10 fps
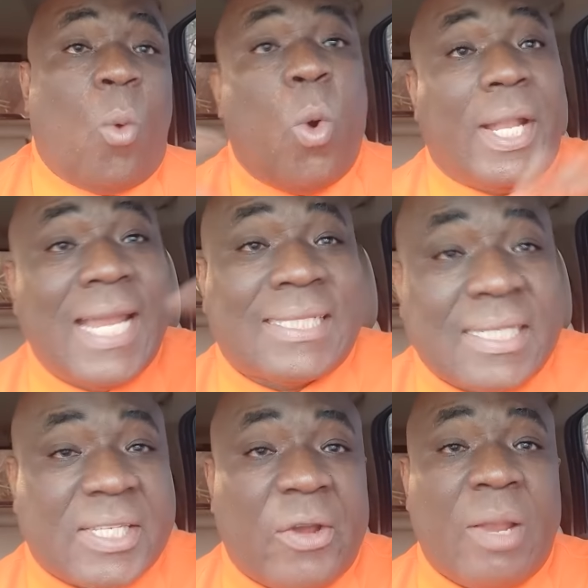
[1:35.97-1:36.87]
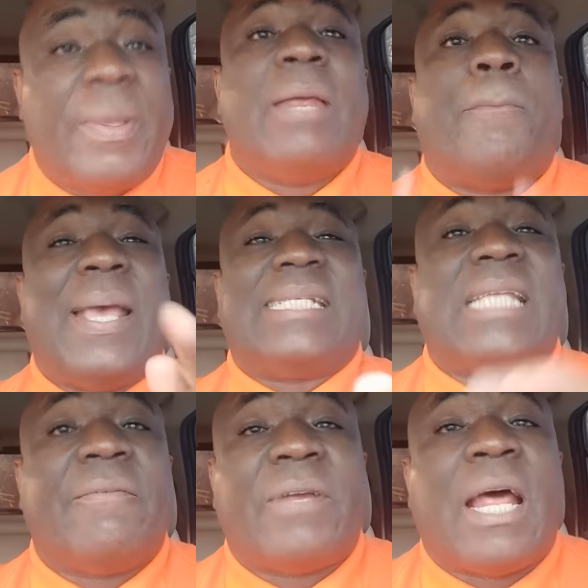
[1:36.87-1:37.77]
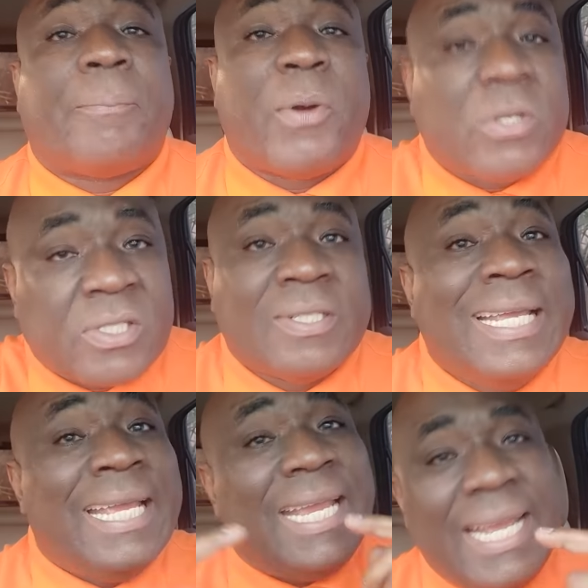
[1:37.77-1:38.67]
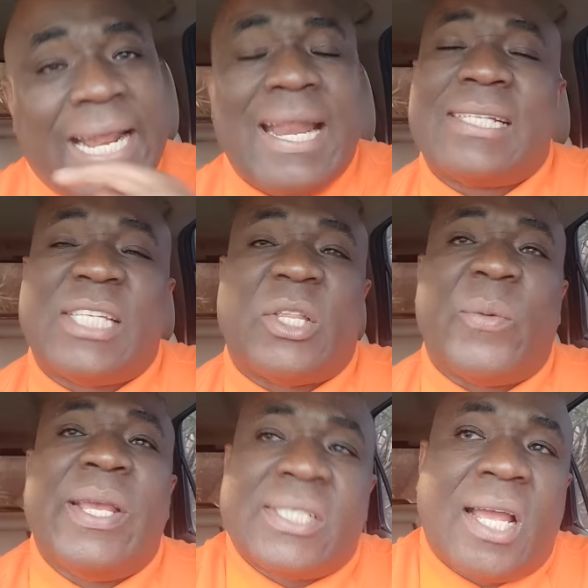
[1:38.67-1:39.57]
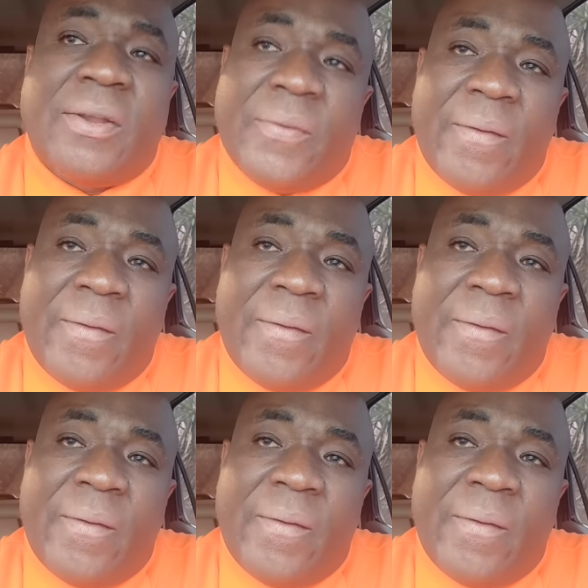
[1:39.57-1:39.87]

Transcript: would necessarily be the best thing for that person in that situation.